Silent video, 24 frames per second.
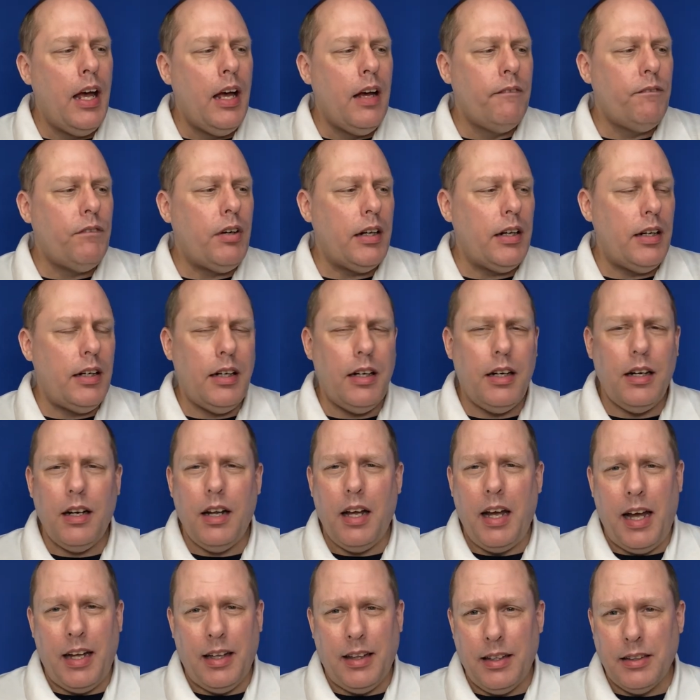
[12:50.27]
But
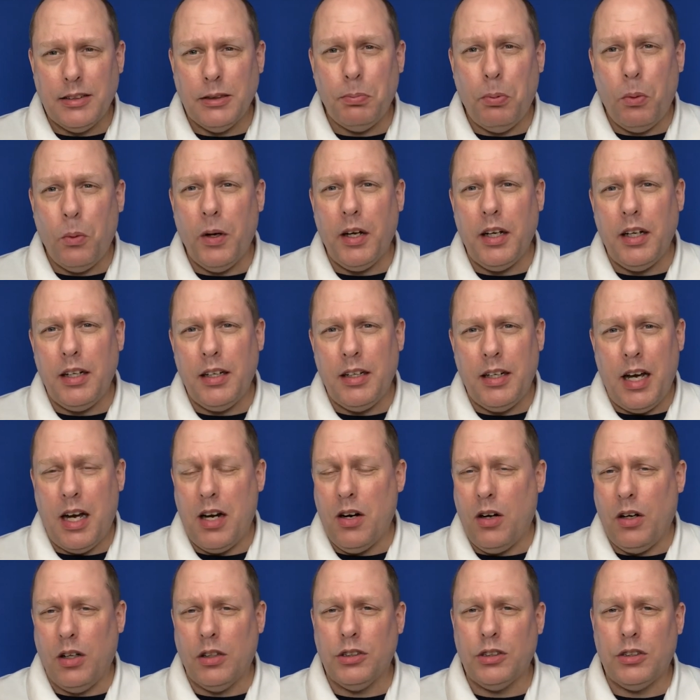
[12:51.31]
at this point, not
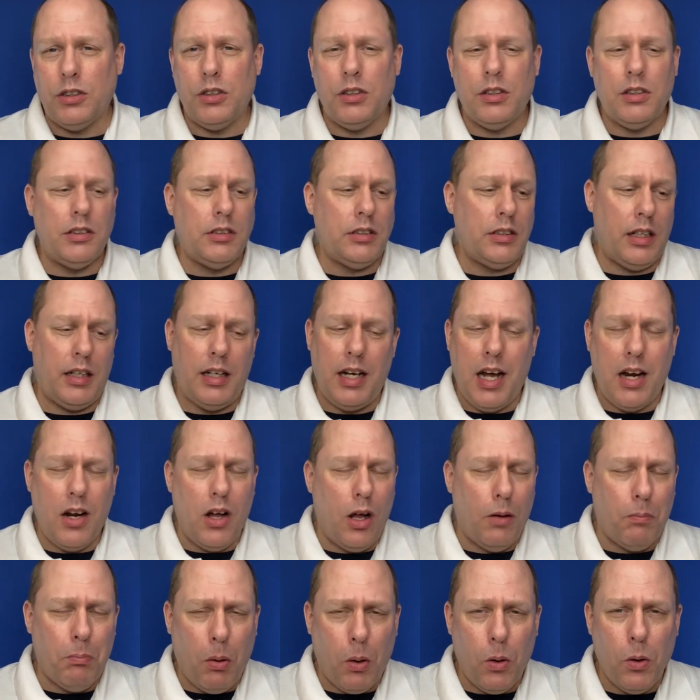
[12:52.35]
all students and not
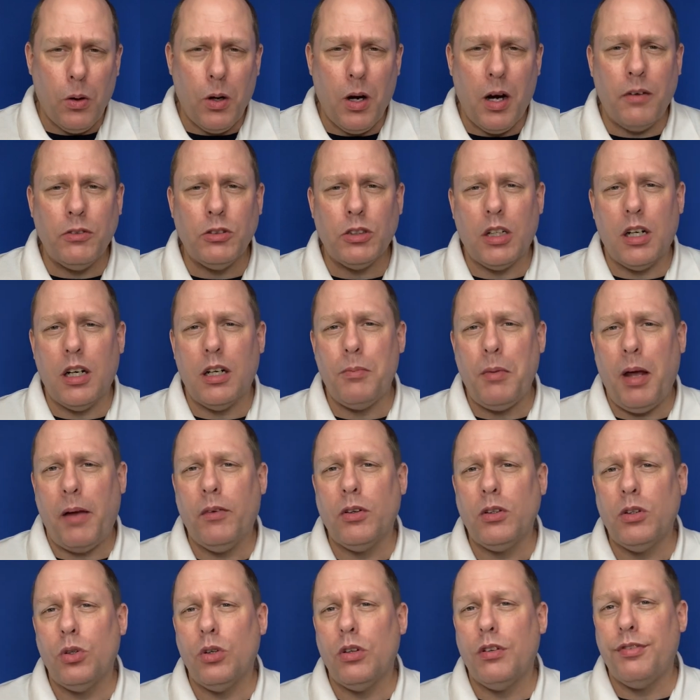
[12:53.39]
all programs are going to be able
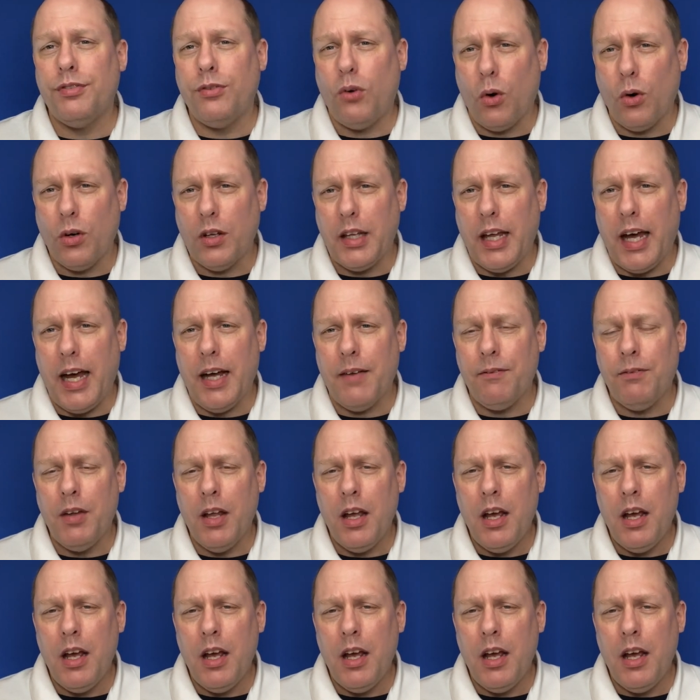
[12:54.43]
to afford that.